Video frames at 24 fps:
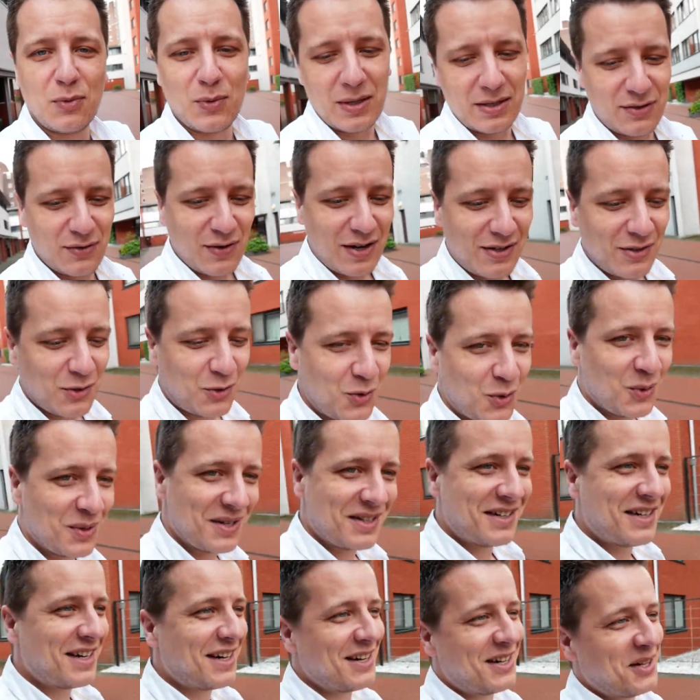went around the
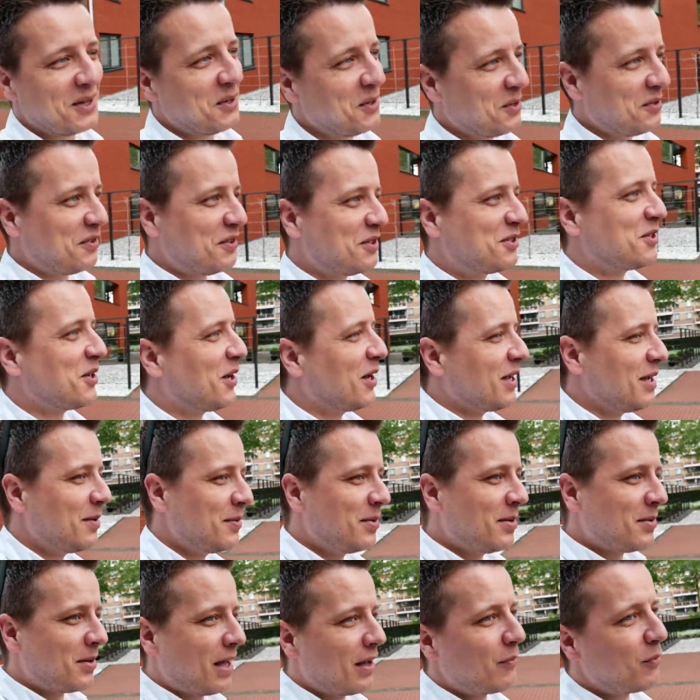corner there, I don't know if you saw
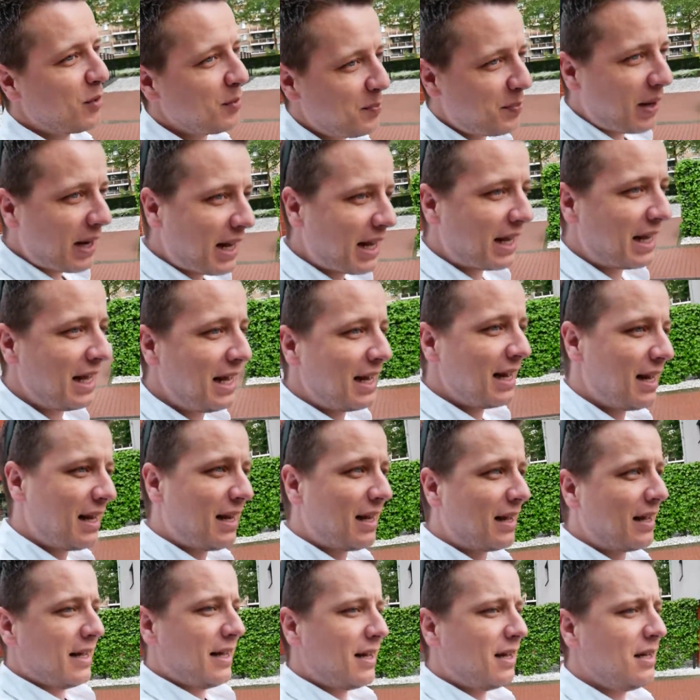him. And we're back in
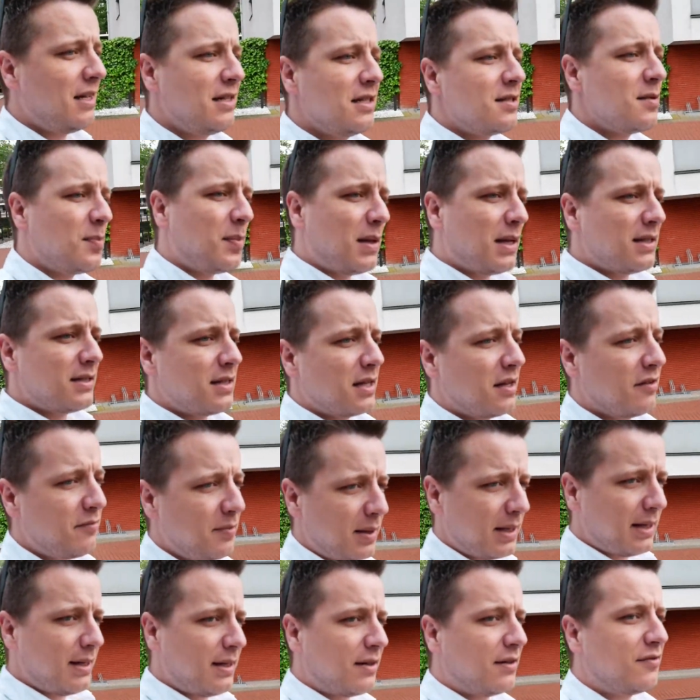Heerlen. Heerlen is a place that I've
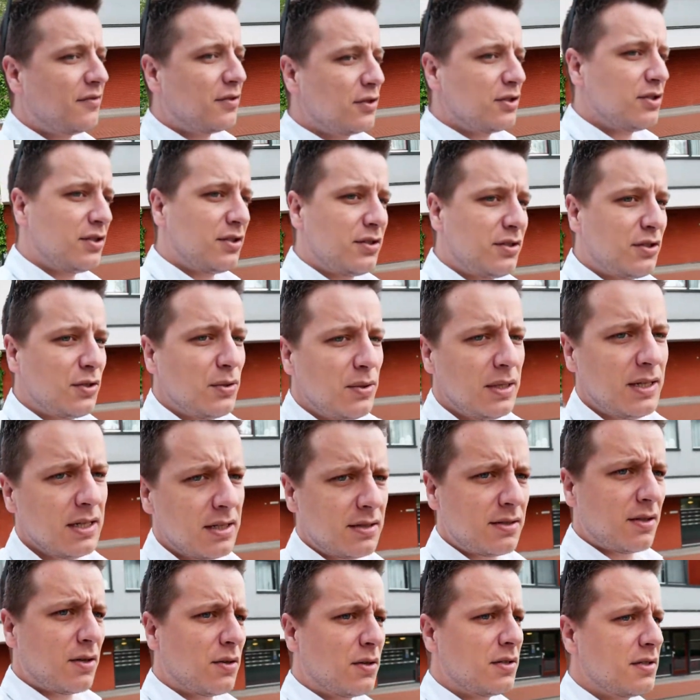been here for 2
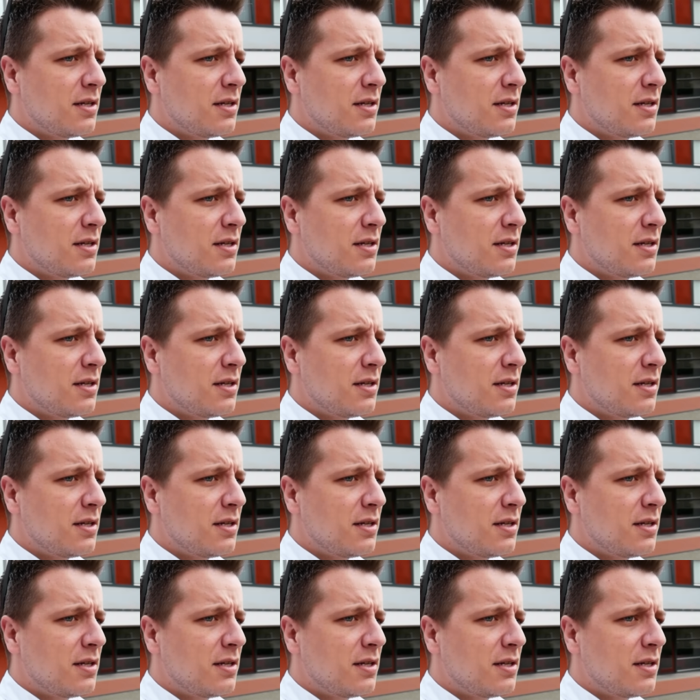years ago or